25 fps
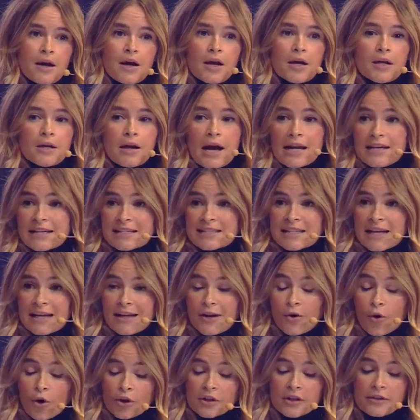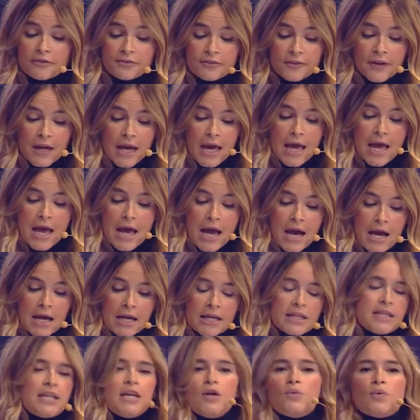Alexei Leonov,
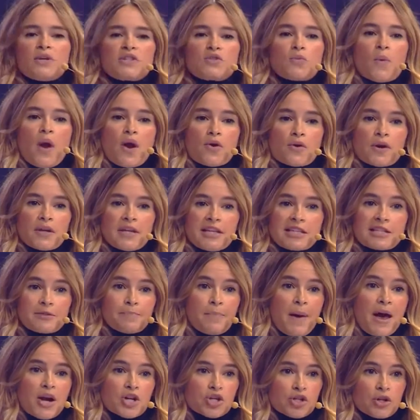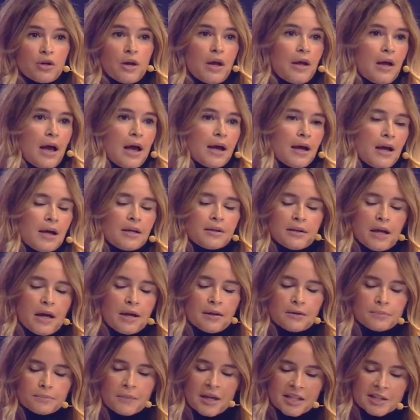he was wearing a special
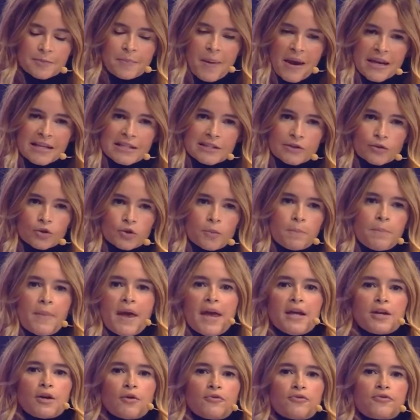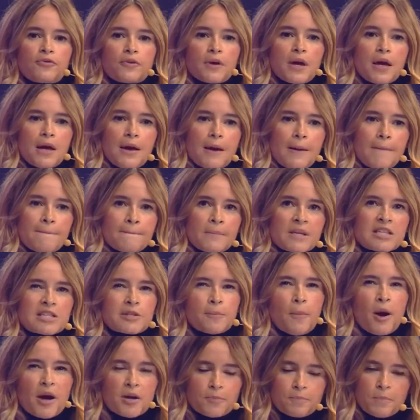a spacesuit made of
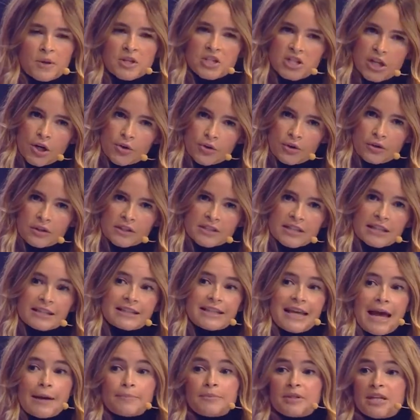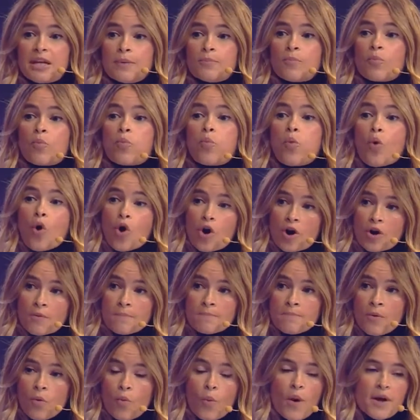smart materials that kept him
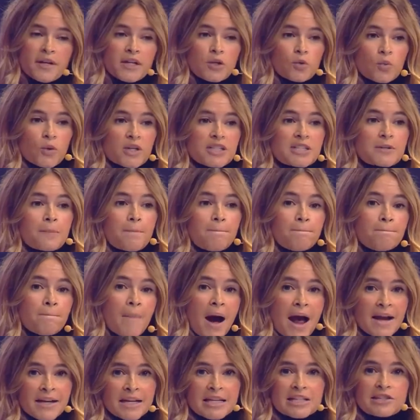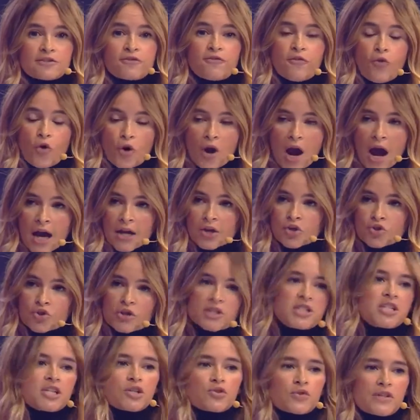warm when it was minus
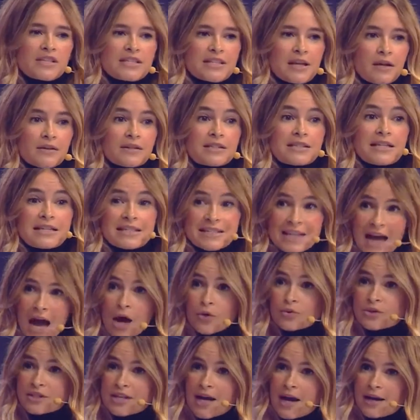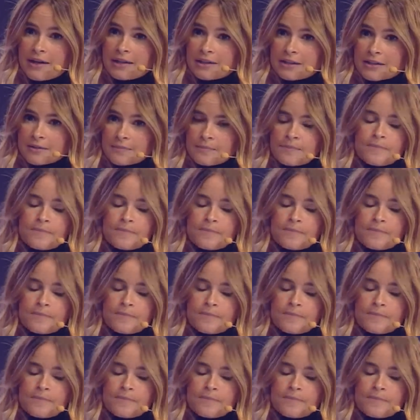400 degrees Celsius outside.